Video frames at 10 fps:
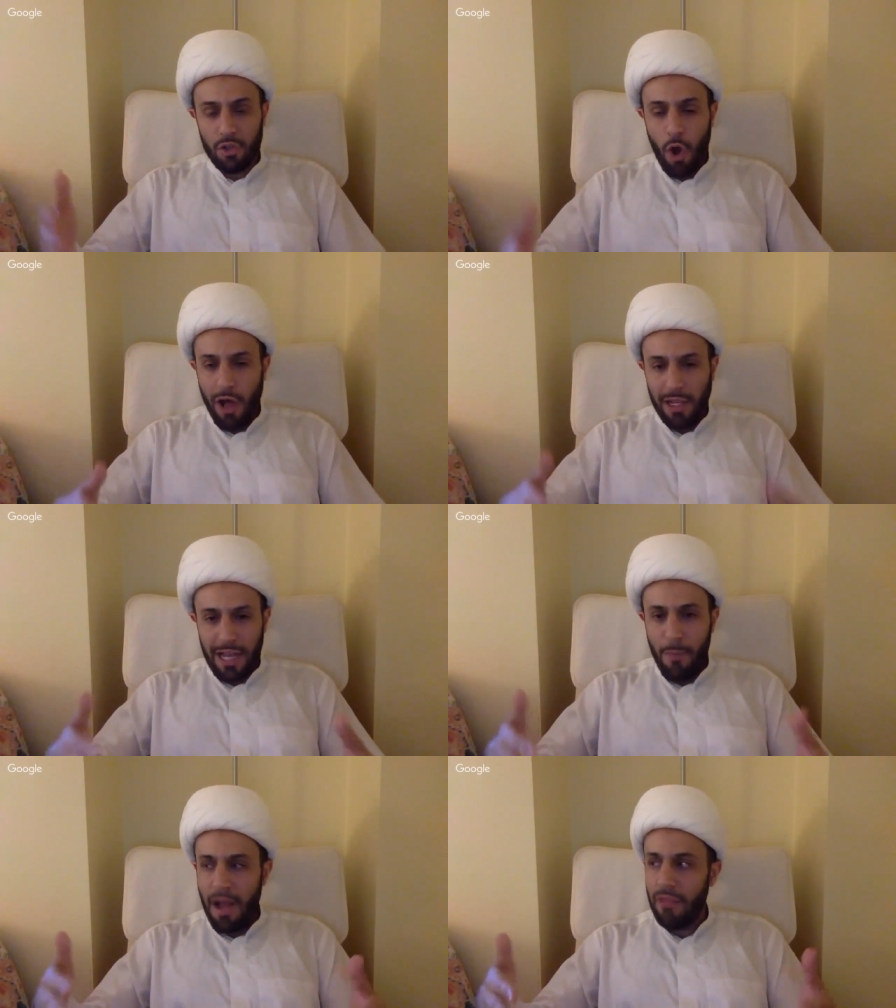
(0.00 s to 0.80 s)
Calling
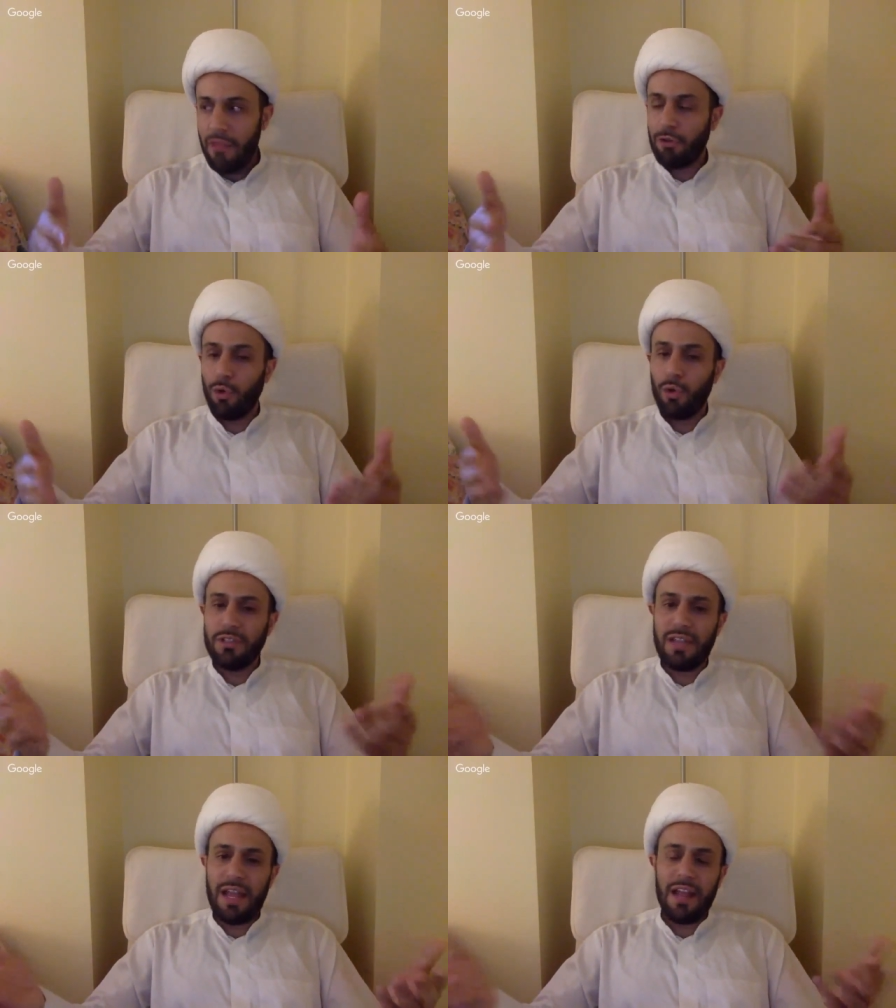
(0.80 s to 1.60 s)
upon their
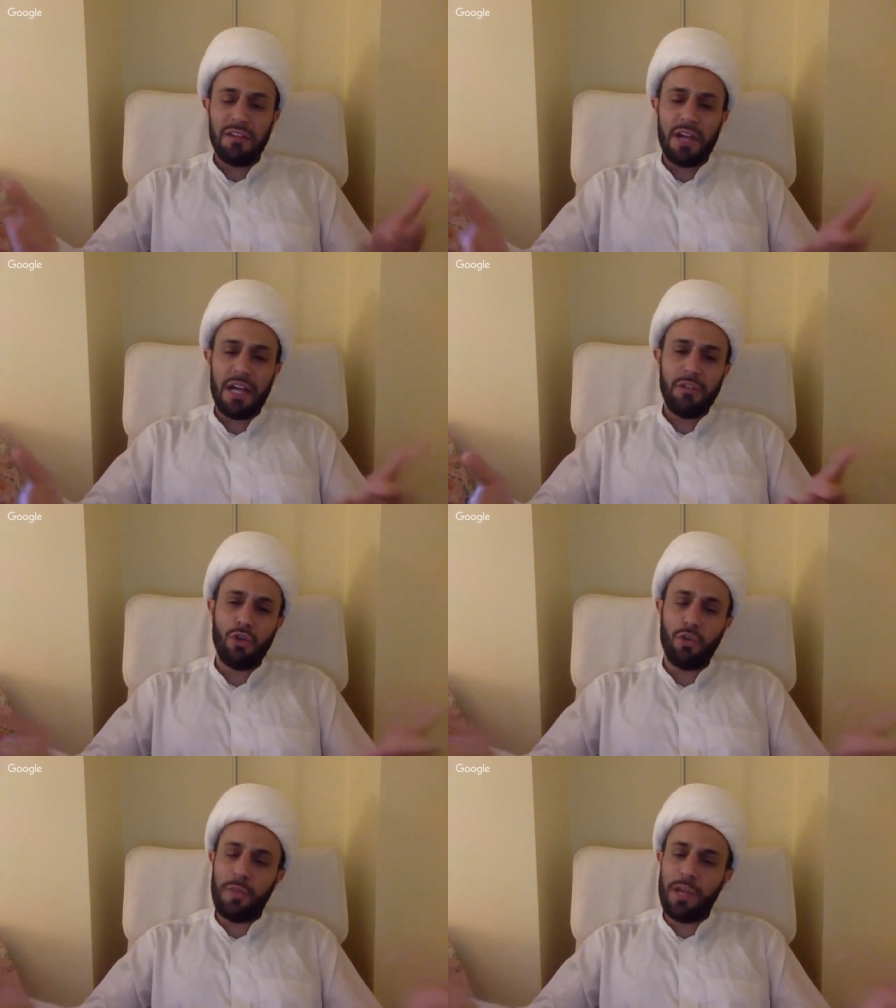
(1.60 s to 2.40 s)
Lord day and night
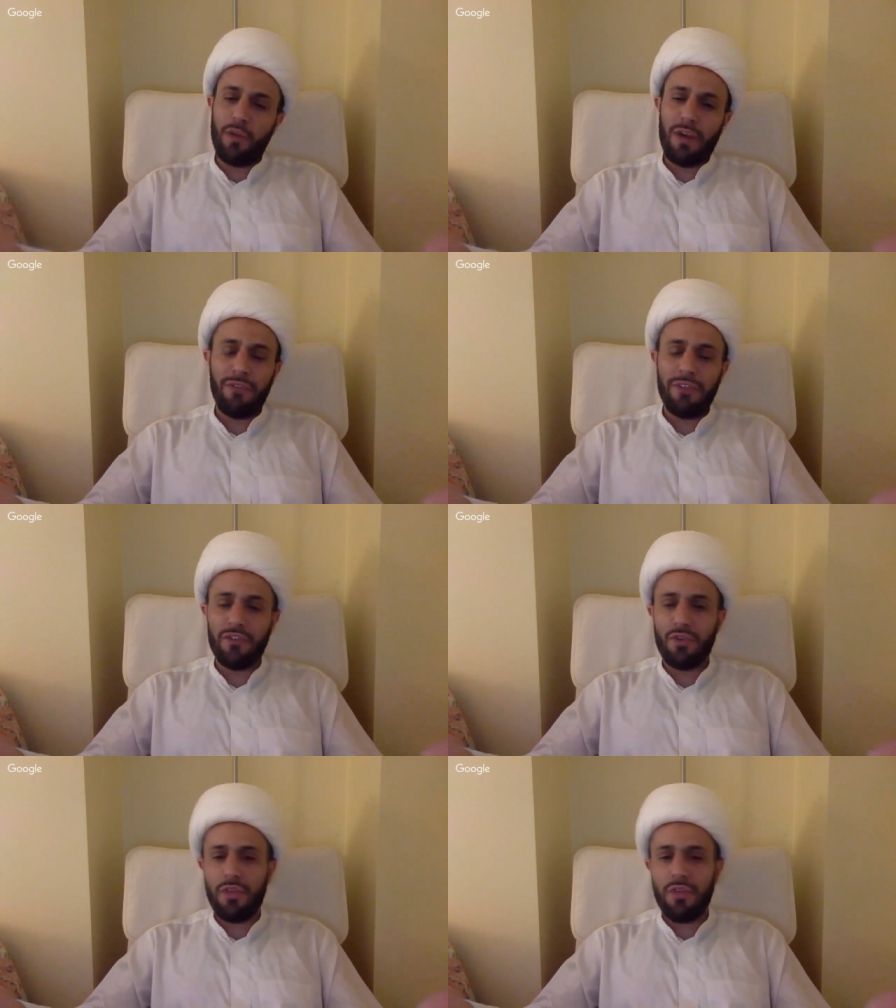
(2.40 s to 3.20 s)
could be a reference
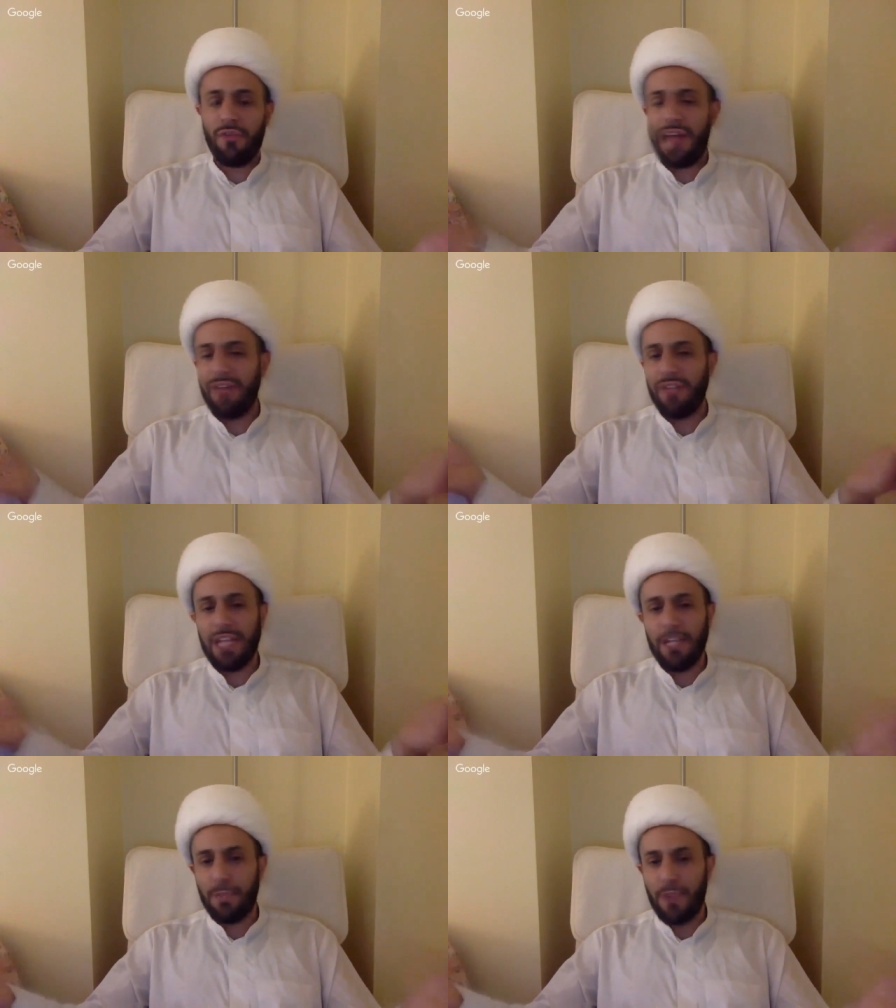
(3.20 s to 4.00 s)
to the 5
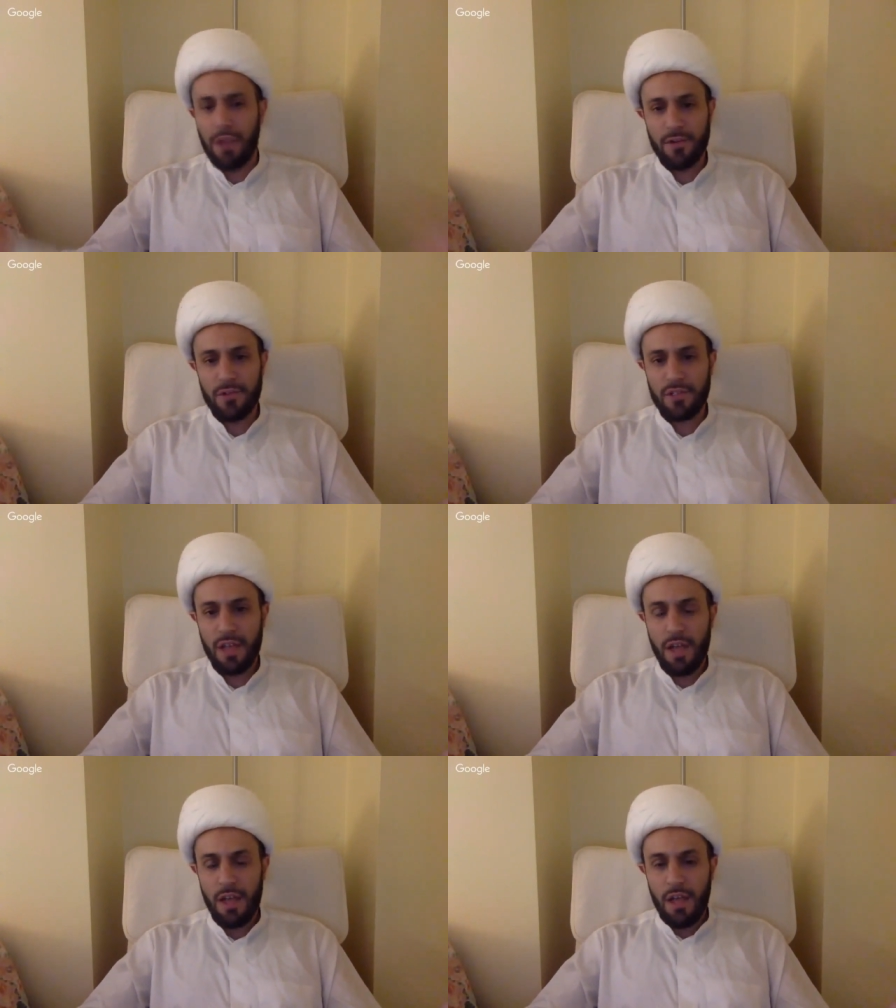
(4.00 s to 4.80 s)
daily prayers.
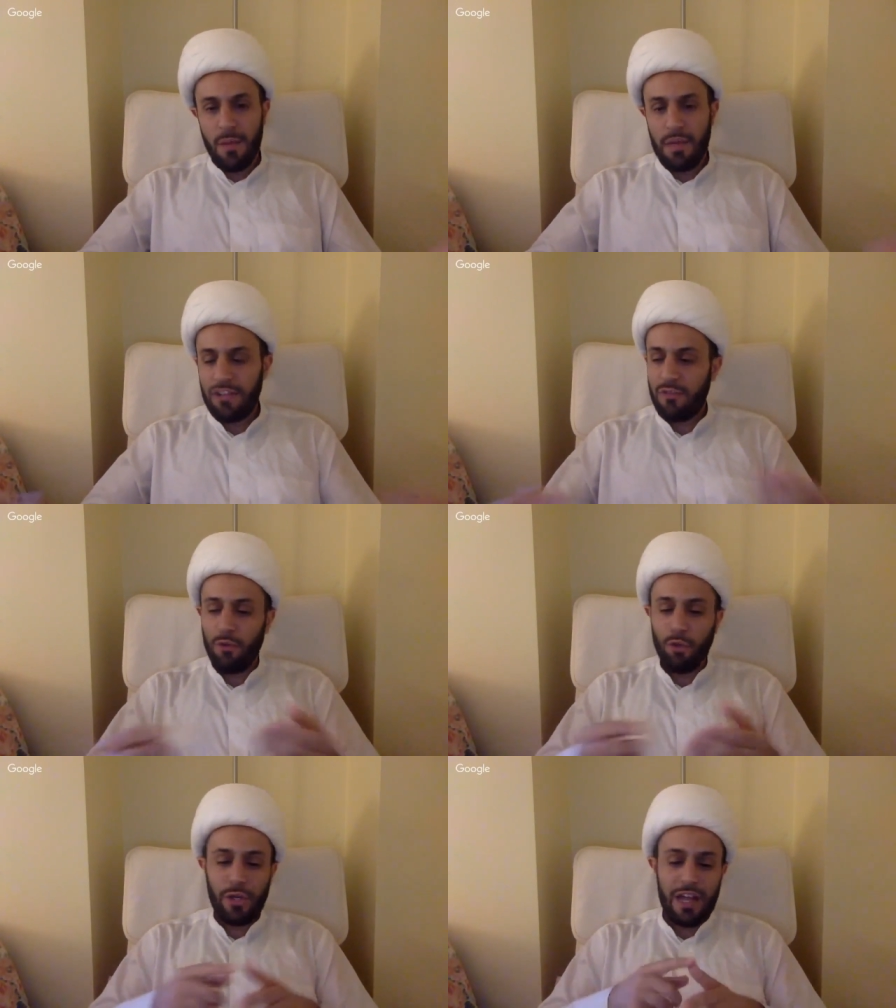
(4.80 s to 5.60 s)
Because if
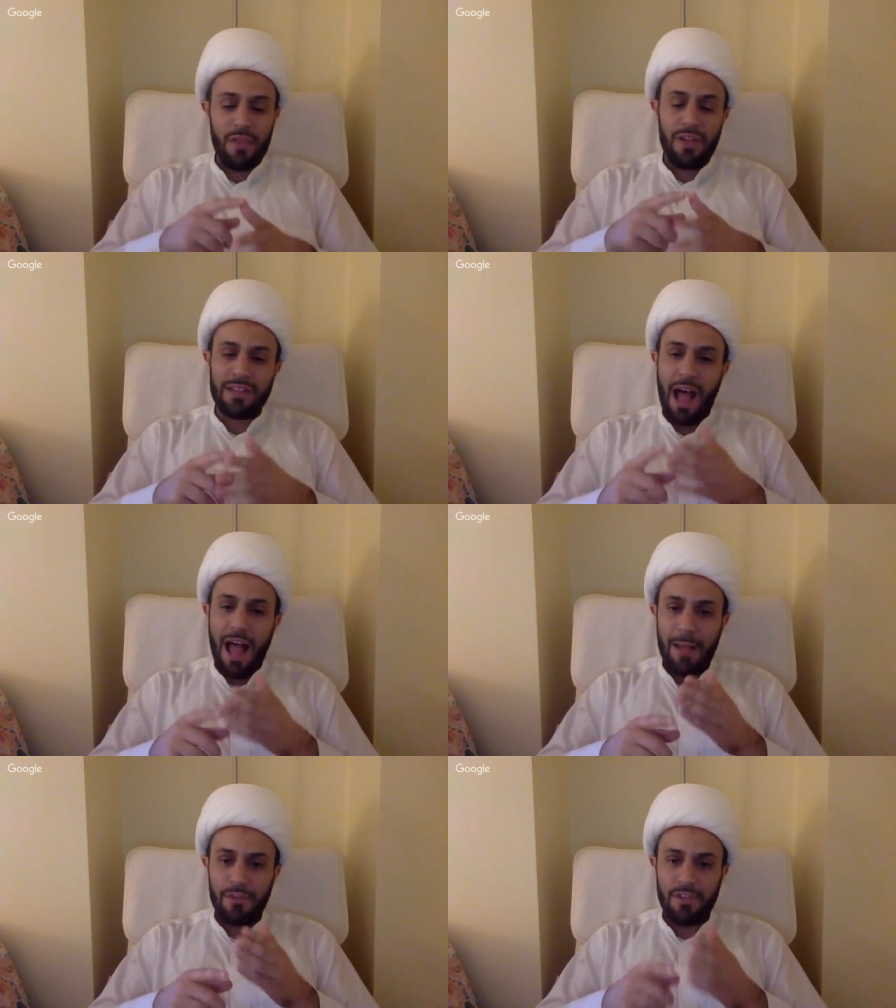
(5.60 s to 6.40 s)
you look at the
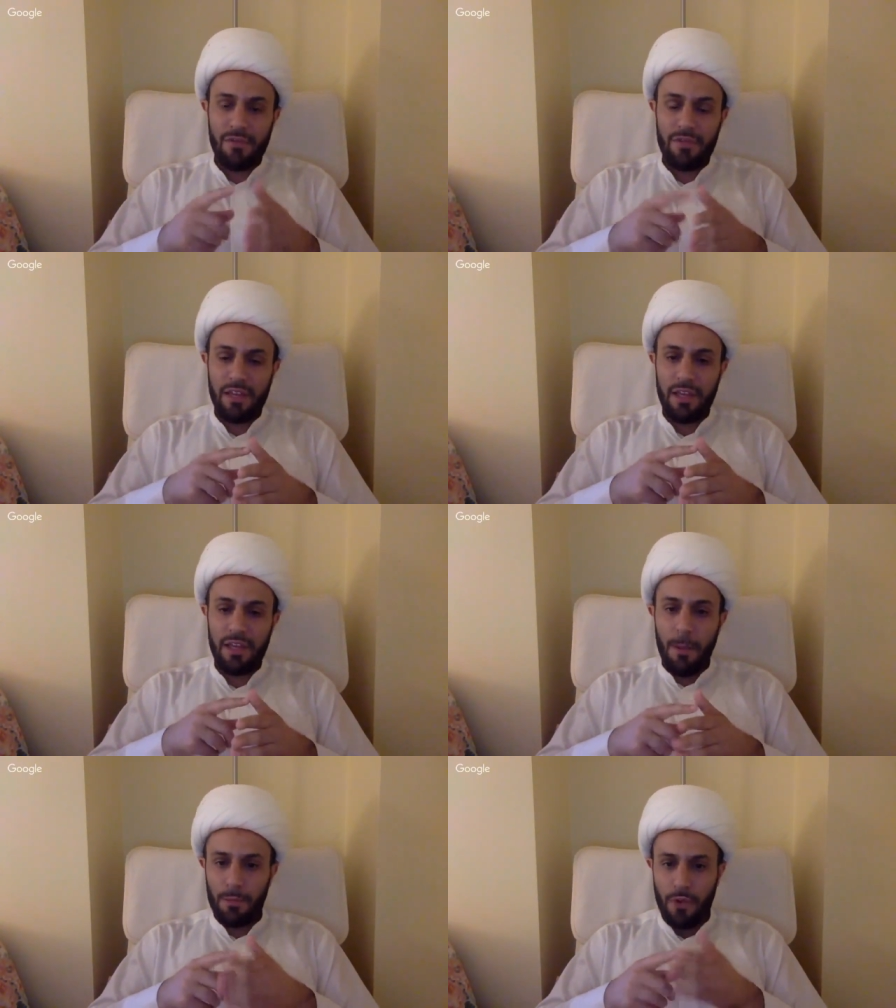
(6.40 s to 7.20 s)
times of the
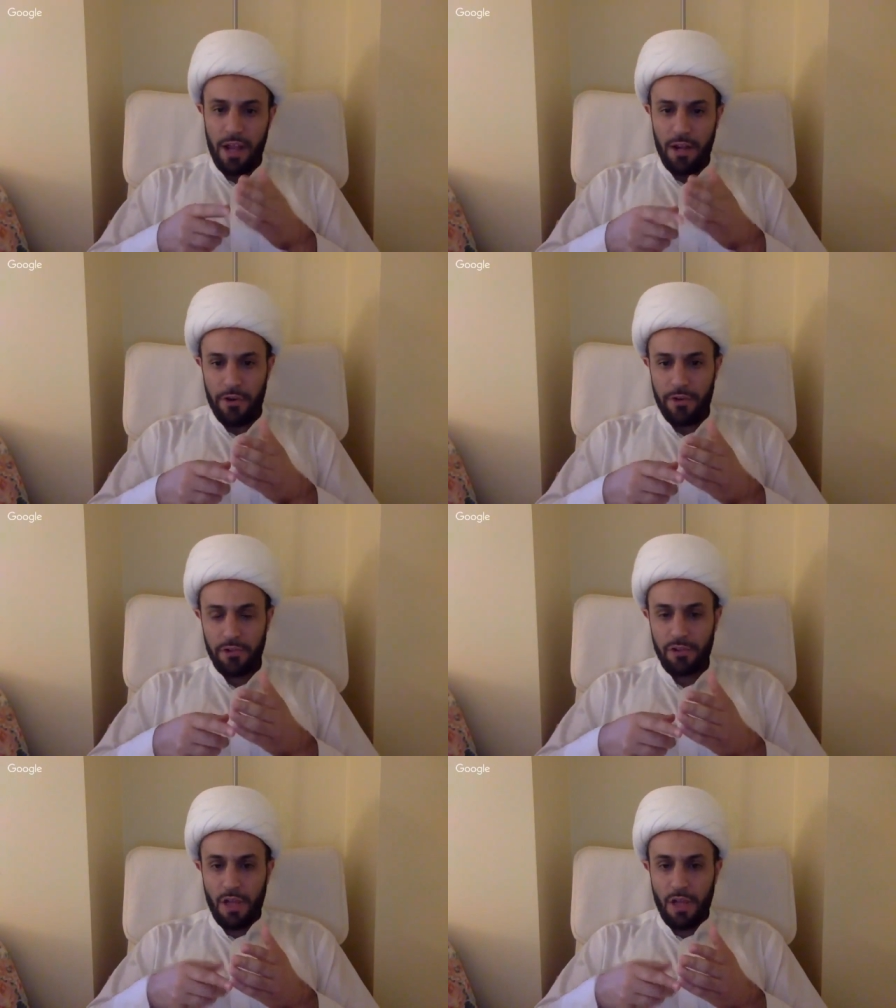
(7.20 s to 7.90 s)
prayers,